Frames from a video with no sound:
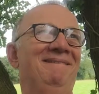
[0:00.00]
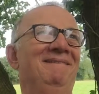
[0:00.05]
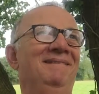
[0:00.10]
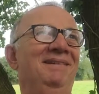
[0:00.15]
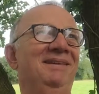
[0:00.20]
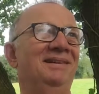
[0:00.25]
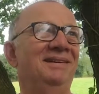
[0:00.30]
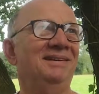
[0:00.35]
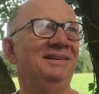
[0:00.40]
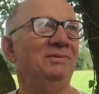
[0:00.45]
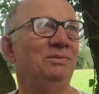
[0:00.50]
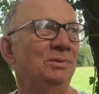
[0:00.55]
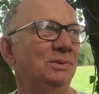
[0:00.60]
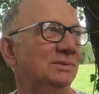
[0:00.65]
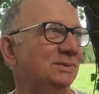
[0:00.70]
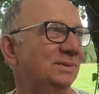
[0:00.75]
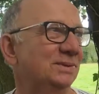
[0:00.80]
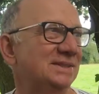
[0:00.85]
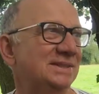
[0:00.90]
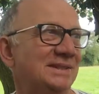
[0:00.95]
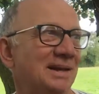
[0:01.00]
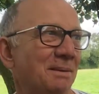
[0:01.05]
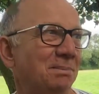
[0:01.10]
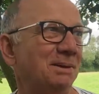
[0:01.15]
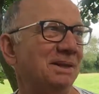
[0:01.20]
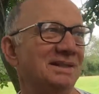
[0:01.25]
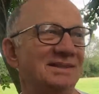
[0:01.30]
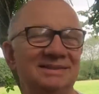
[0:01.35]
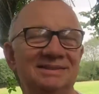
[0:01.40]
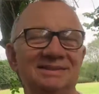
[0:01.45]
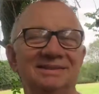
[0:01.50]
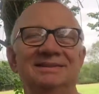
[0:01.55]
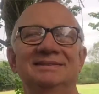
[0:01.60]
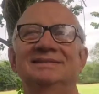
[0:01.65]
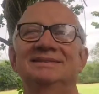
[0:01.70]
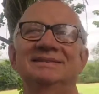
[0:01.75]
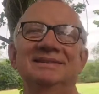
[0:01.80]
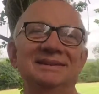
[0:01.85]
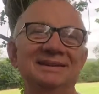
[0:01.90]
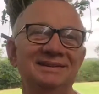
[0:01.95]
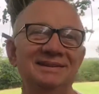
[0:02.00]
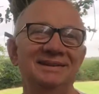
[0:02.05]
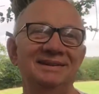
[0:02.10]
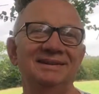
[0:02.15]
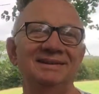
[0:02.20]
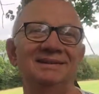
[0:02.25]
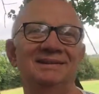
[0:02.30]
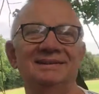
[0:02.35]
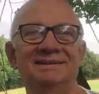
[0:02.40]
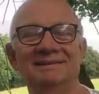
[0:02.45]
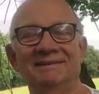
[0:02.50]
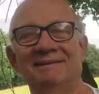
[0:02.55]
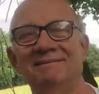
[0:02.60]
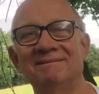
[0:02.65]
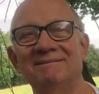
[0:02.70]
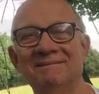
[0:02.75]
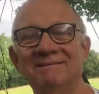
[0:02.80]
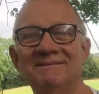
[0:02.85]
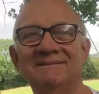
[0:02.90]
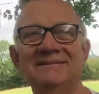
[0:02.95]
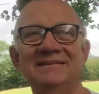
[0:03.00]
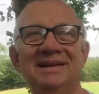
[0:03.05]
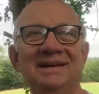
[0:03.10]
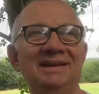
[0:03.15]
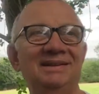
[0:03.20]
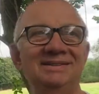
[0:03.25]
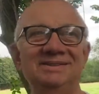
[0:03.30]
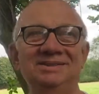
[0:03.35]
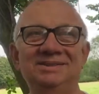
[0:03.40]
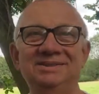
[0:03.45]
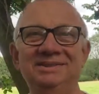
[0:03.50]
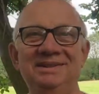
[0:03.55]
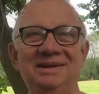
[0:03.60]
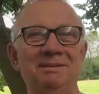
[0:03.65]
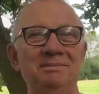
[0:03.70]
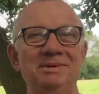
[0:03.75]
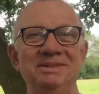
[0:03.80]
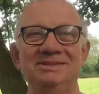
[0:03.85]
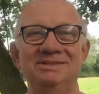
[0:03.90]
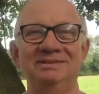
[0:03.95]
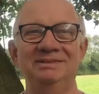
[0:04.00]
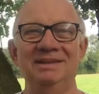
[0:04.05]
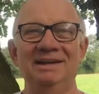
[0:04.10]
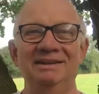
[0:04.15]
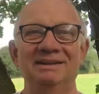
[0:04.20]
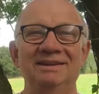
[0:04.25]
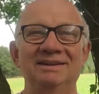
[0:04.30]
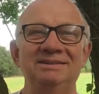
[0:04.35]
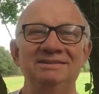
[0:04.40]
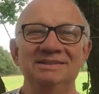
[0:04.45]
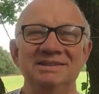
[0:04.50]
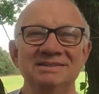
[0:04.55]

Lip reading: Can I have one of those tablets? And it's no tablets or nothing.